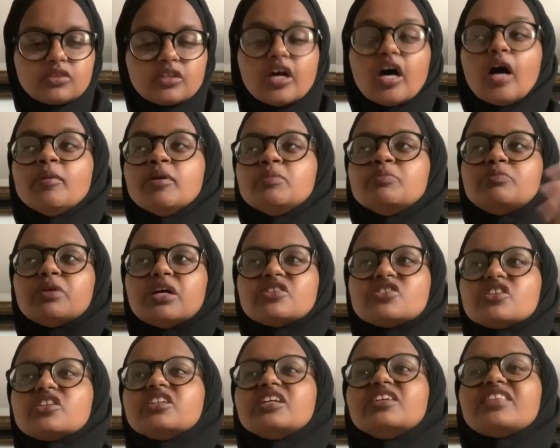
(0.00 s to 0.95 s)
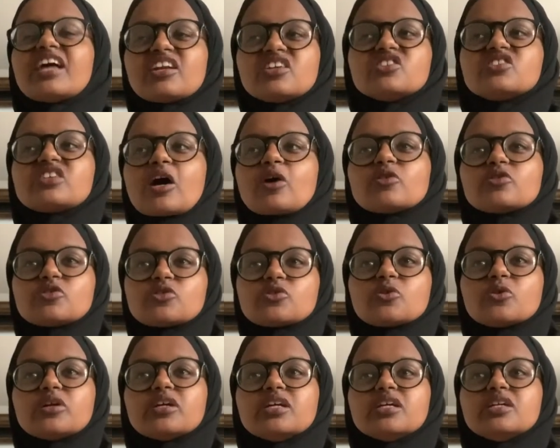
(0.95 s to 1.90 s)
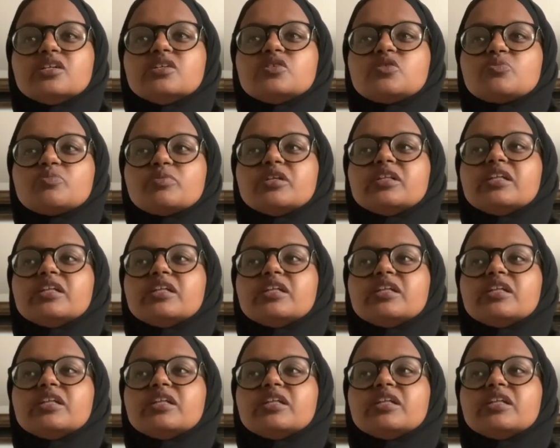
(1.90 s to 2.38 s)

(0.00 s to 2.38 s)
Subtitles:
I mean, basically that is how the story is, but